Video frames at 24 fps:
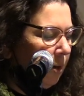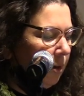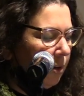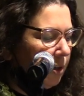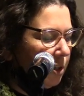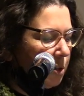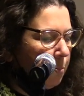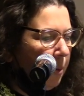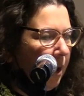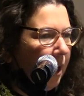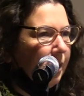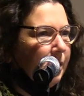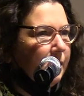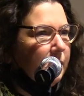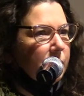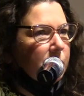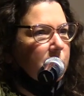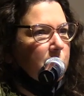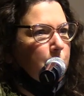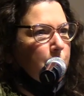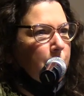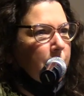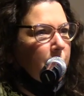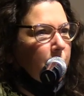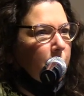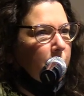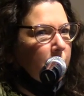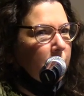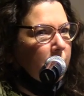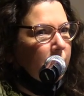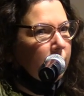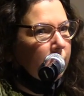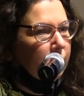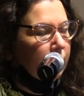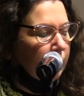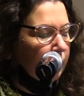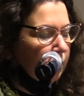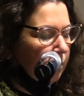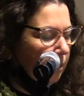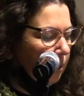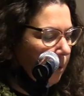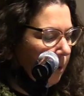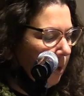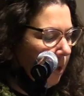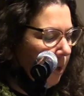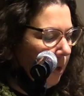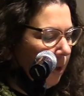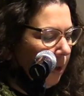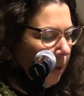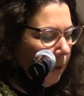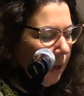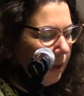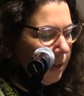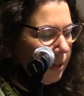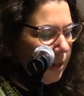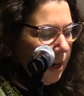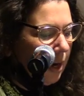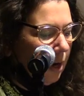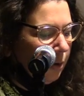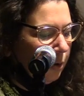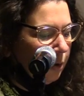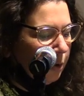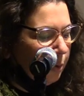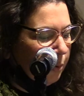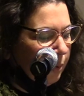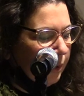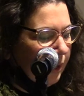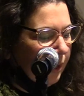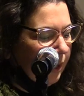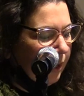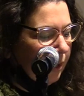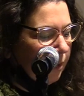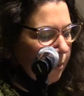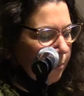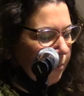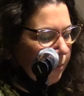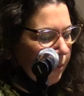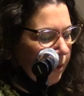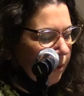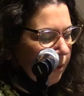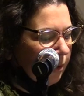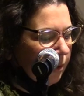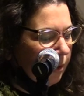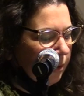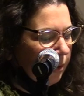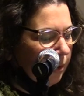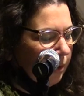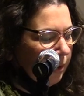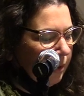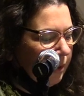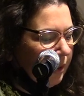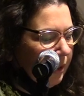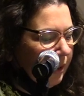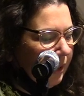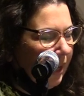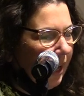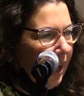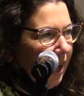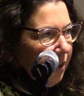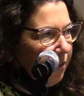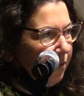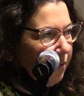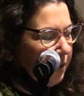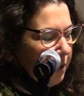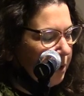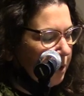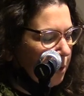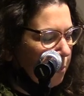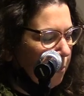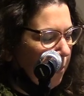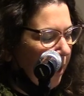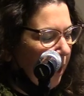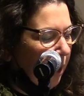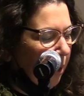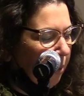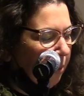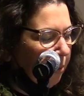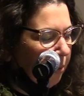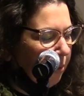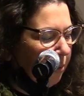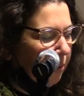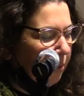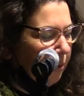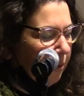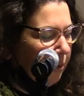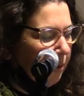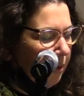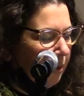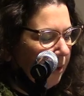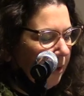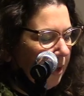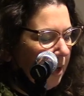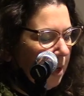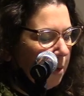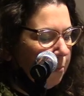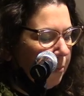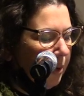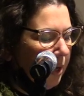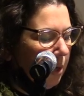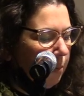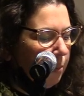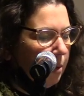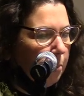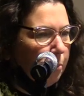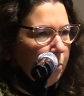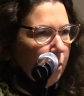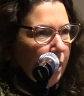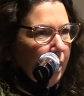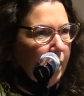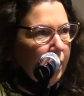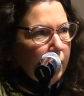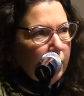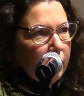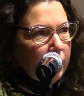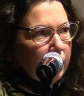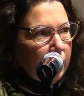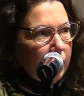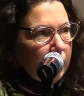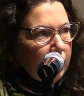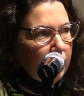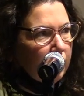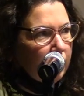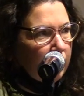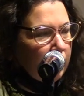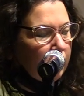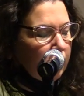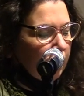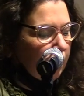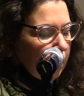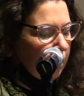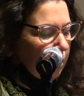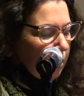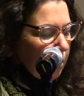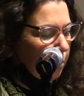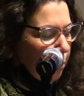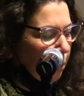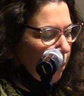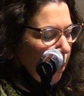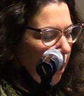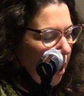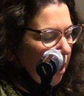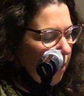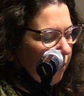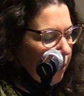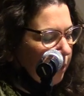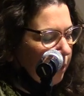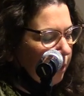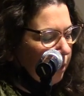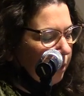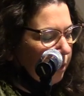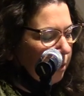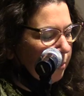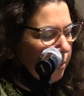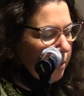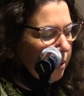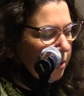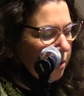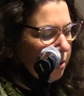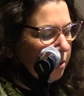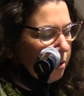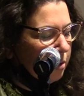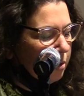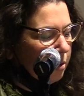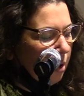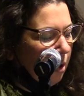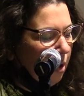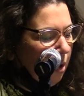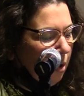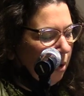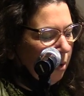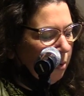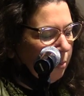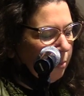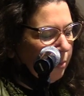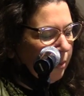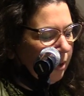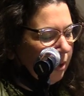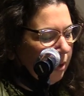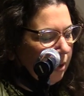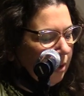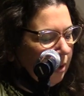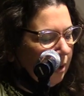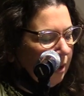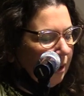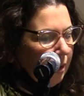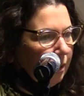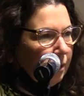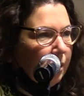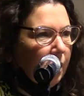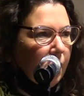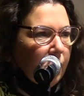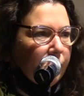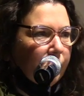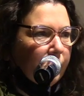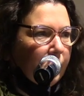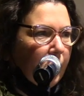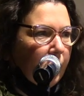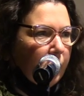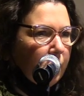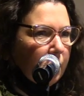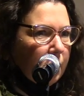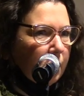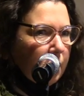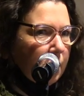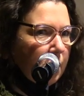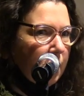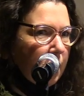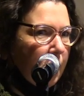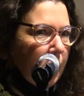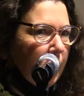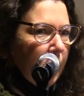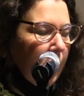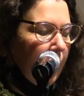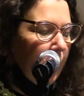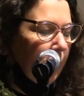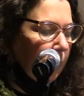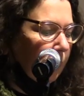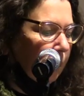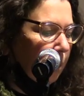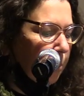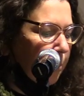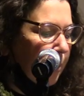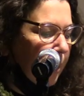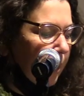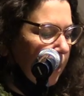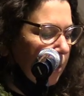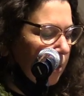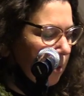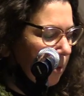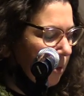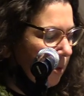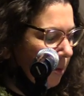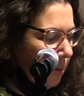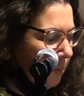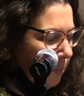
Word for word: This body is milk, let down cream, catfish mouth, and baby breath, proverb, psalm, love letter, and lament.